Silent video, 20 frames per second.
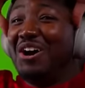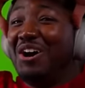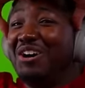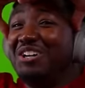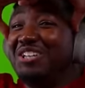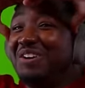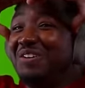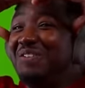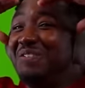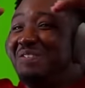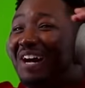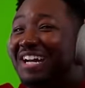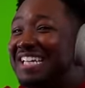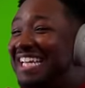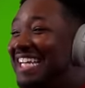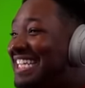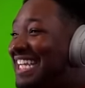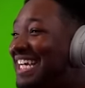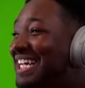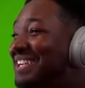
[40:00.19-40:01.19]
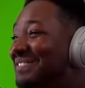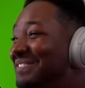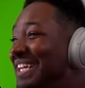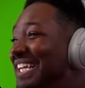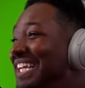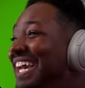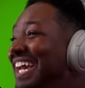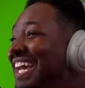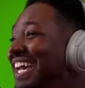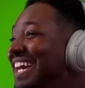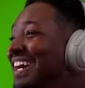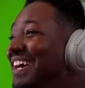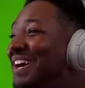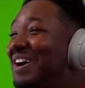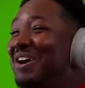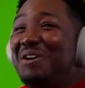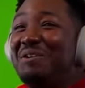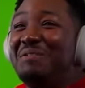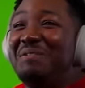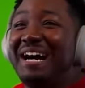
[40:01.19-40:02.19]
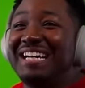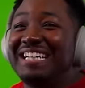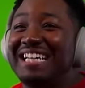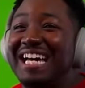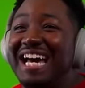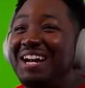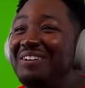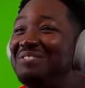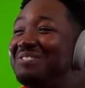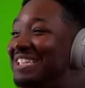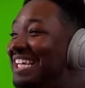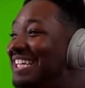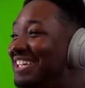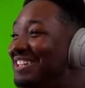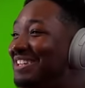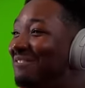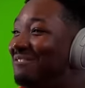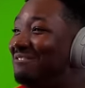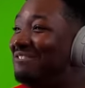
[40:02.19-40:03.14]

Aren't you fucking kidding me? Oh my god, I'm geeking the